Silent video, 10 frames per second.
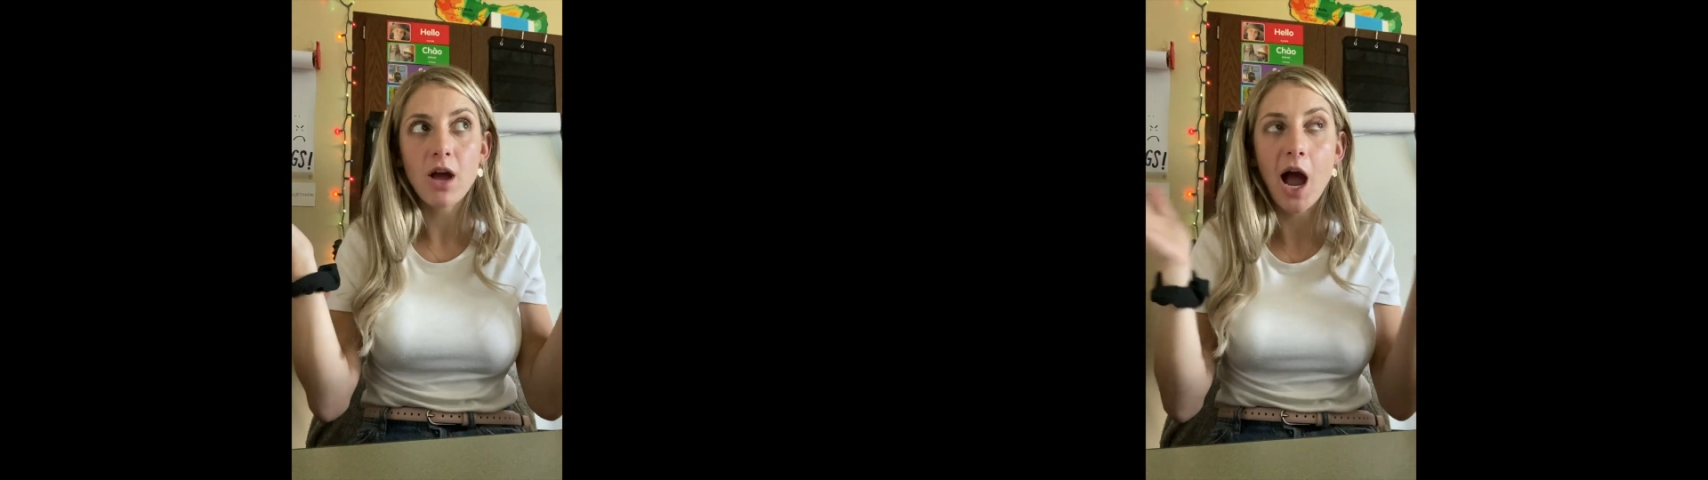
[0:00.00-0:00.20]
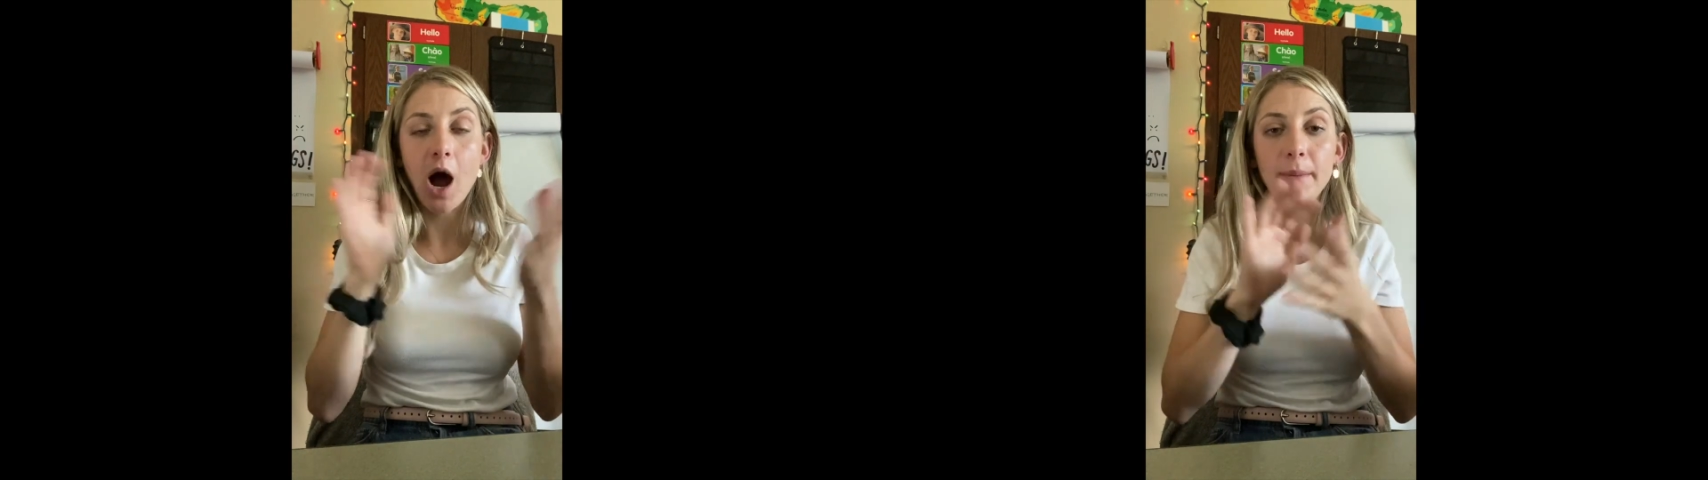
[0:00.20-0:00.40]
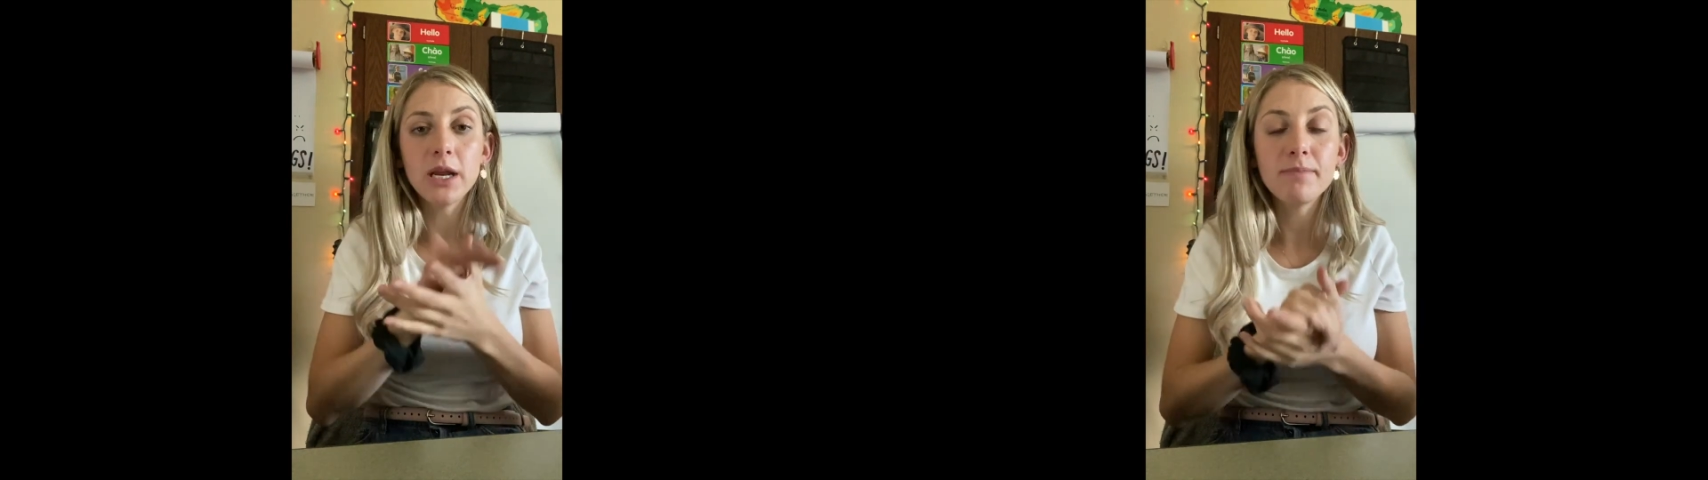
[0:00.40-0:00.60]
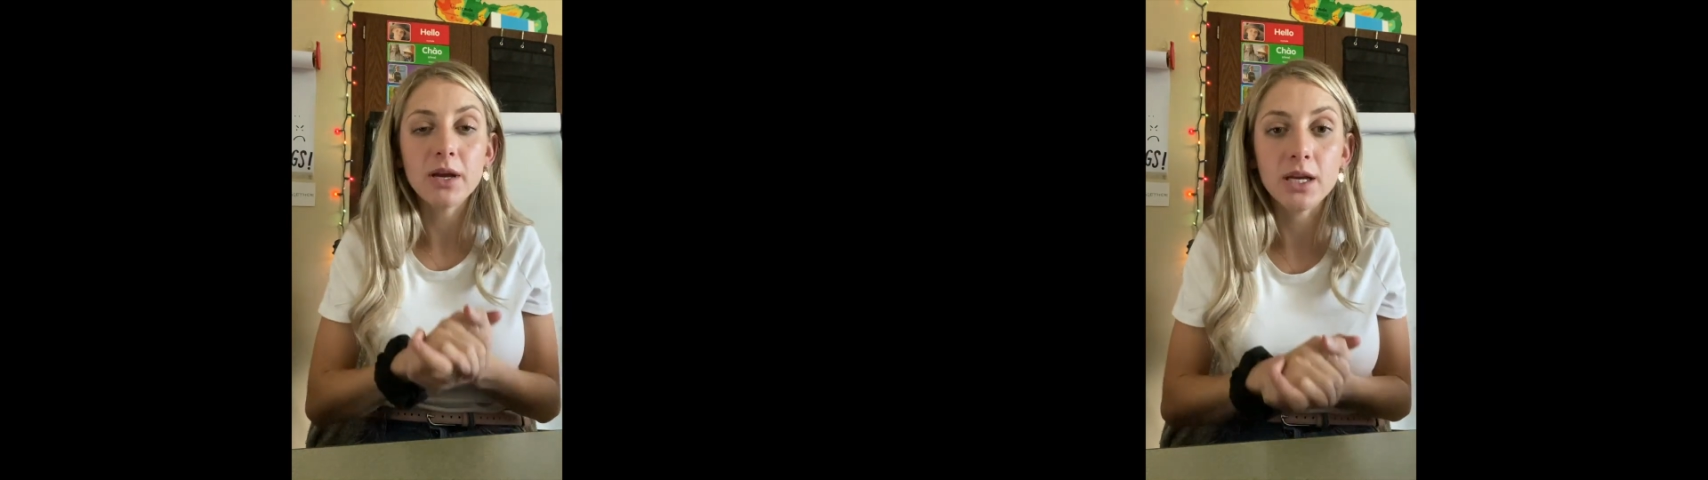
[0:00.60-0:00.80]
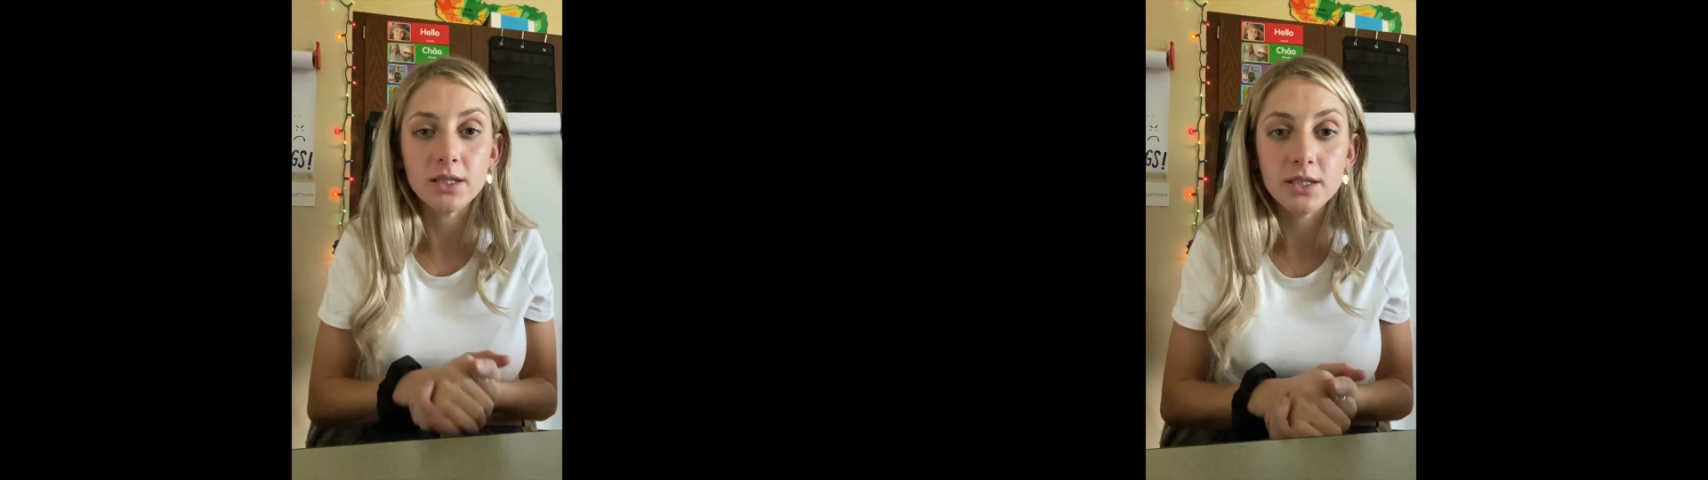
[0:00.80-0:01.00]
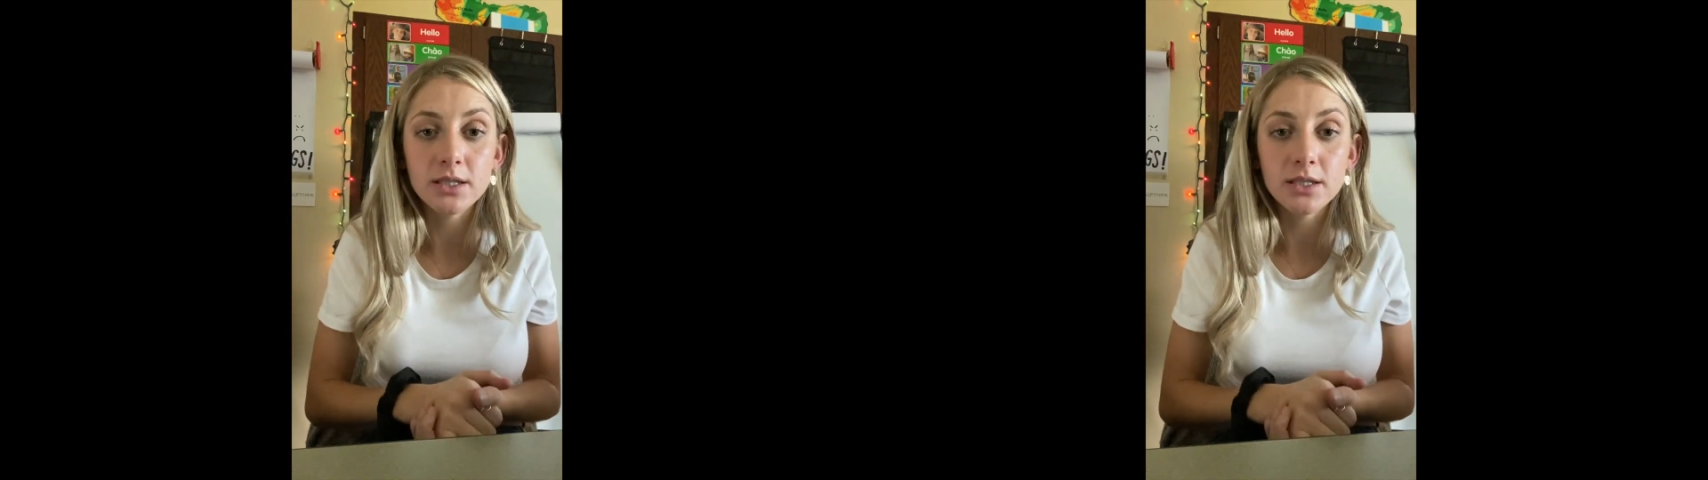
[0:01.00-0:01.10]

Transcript: How many pins